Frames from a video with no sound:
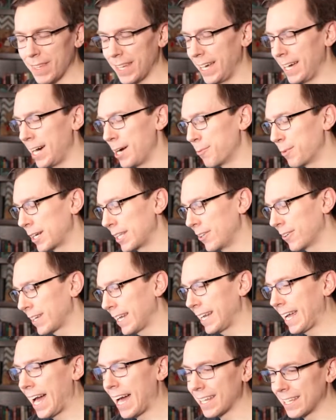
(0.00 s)
when
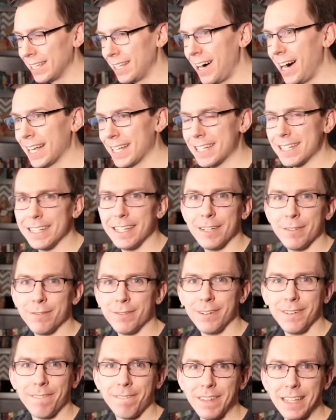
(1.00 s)
looking at lots
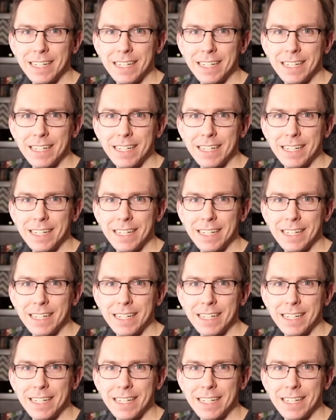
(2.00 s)
of